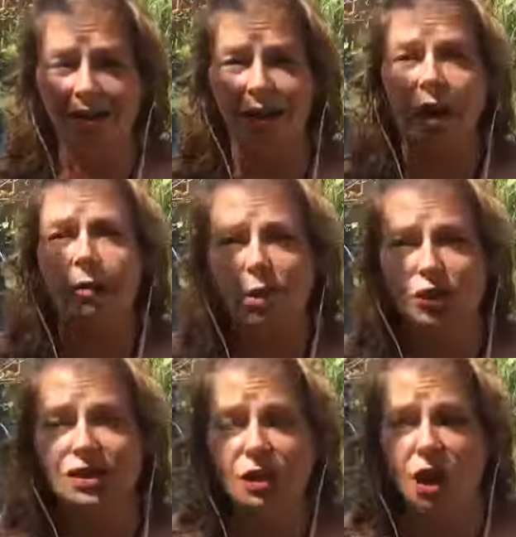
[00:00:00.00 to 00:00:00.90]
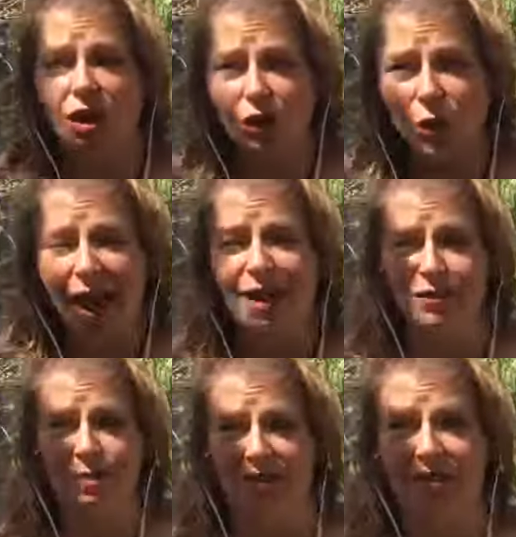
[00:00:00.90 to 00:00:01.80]
Emotions don't have to
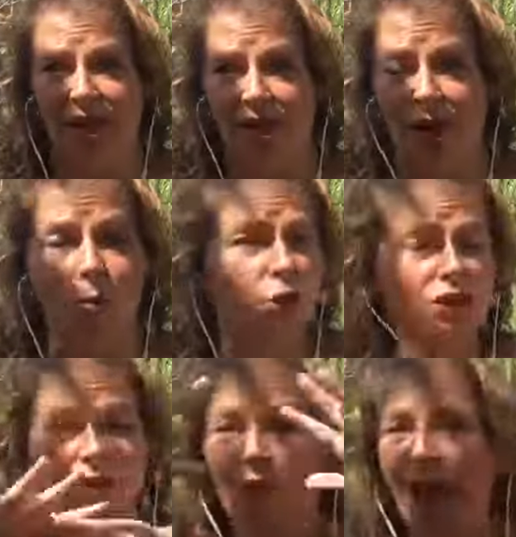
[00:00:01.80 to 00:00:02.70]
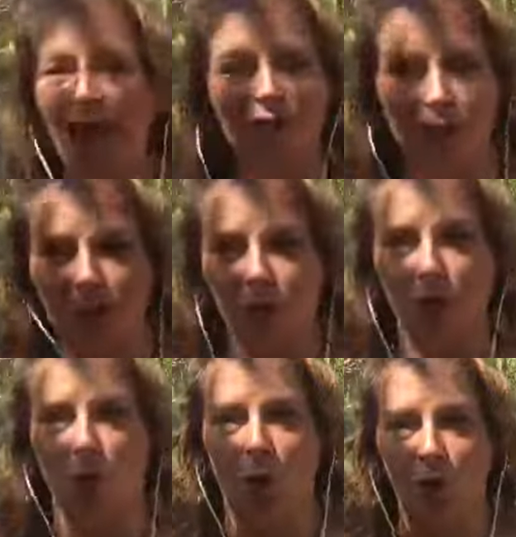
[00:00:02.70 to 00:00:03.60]
be scary. Emotions don't have to be
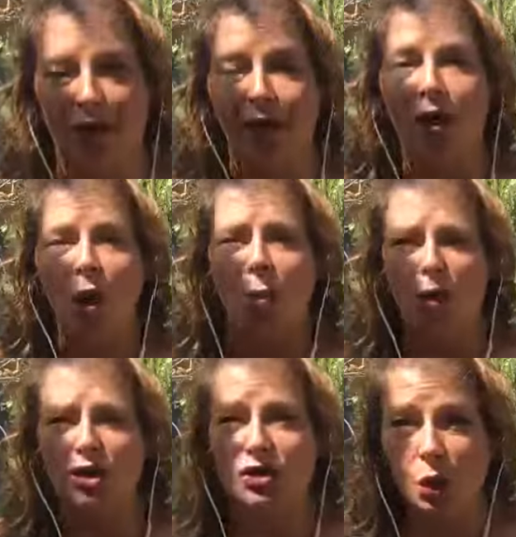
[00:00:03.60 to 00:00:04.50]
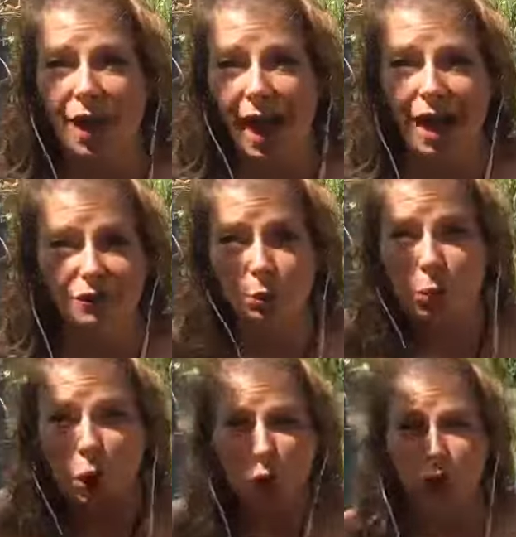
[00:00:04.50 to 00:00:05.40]
overwhelming. Emotions don't have to
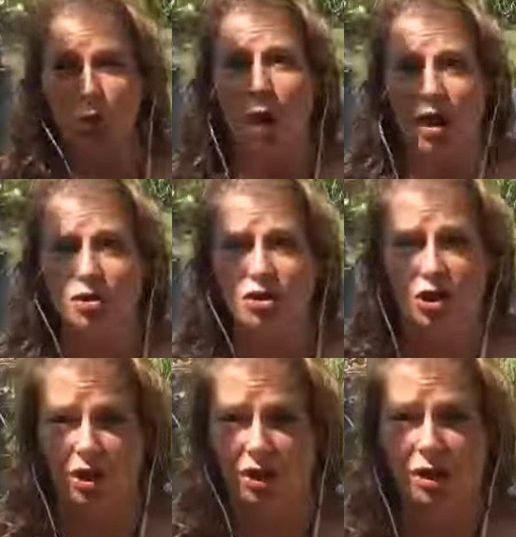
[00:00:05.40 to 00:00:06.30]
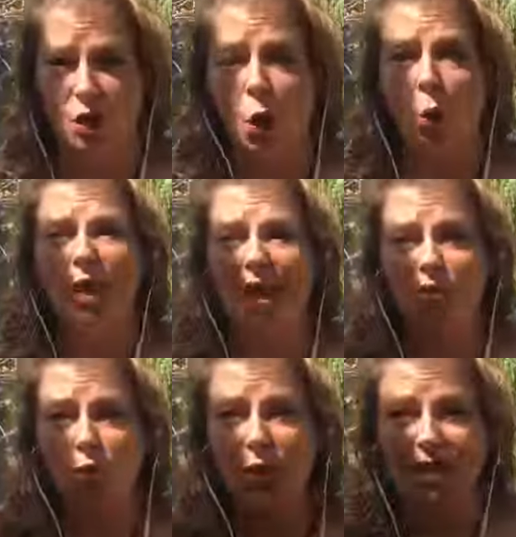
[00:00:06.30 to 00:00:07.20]
pull you under. We have to
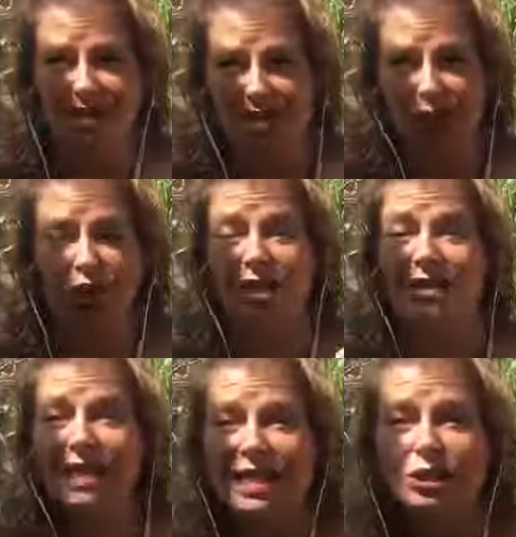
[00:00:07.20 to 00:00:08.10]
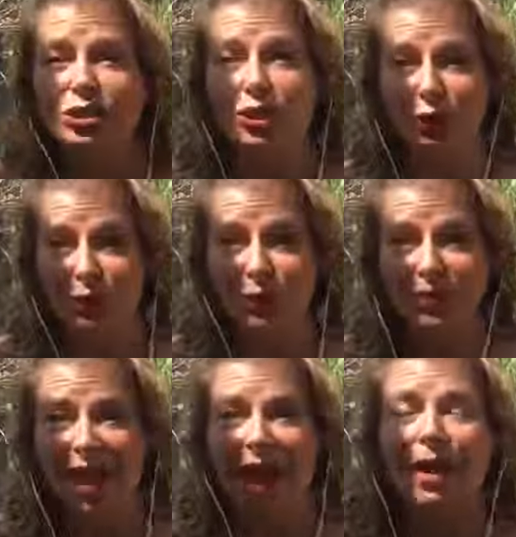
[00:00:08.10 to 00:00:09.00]
recondition and teach you
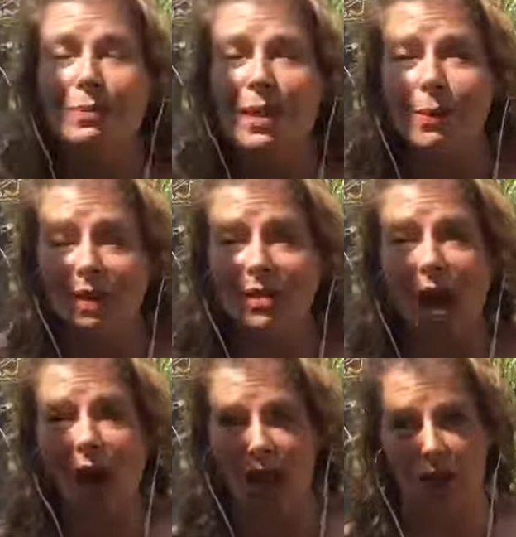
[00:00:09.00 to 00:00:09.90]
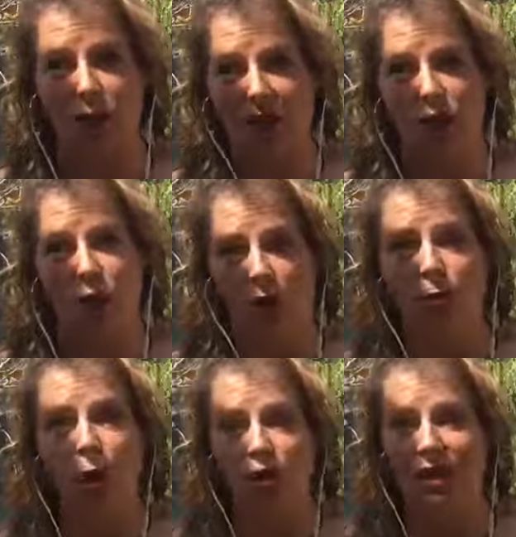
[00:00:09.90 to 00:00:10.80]
how to be able to tolerate your
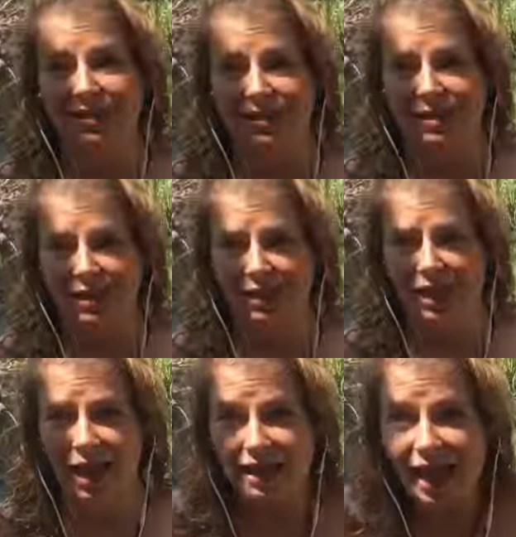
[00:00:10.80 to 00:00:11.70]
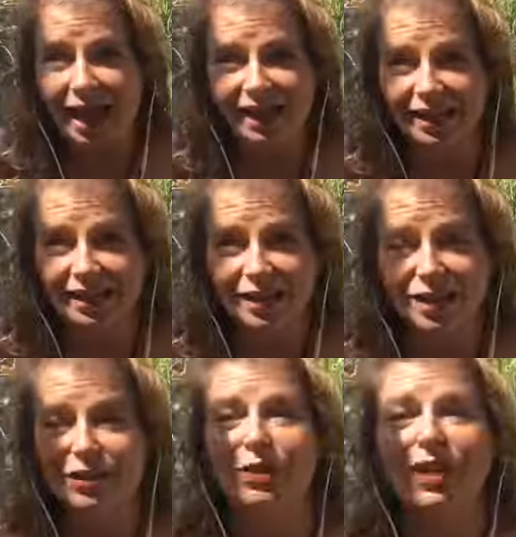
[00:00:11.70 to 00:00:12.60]
emotions again
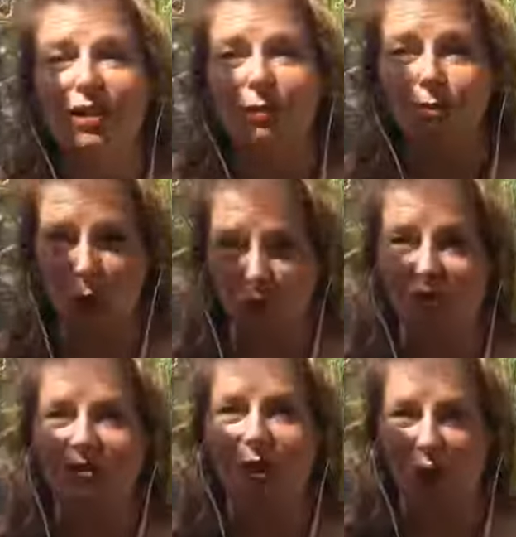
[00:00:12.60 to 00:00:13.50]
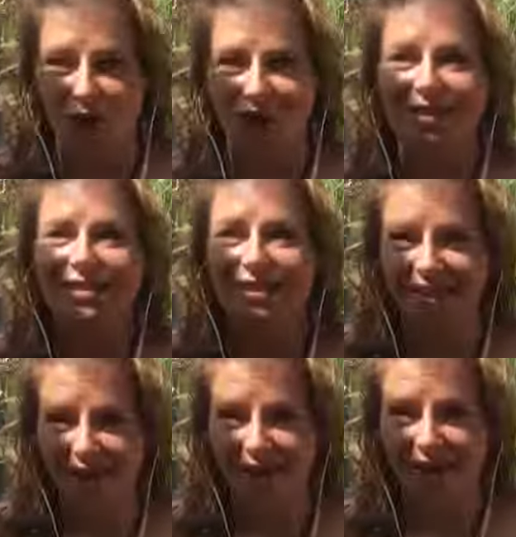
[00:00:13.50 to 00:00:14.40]
so that the emotions aren't
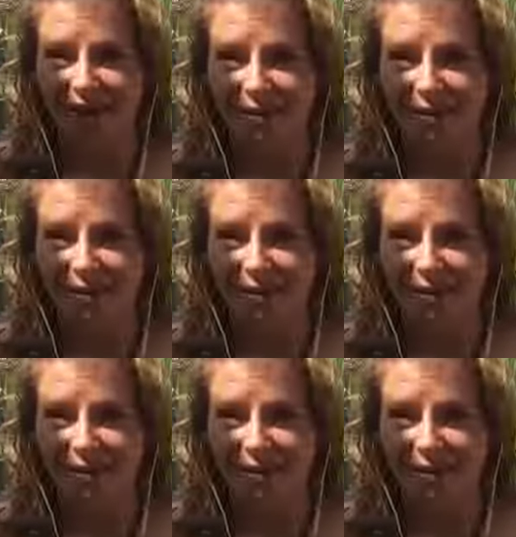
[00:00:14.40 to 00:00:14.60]
scary.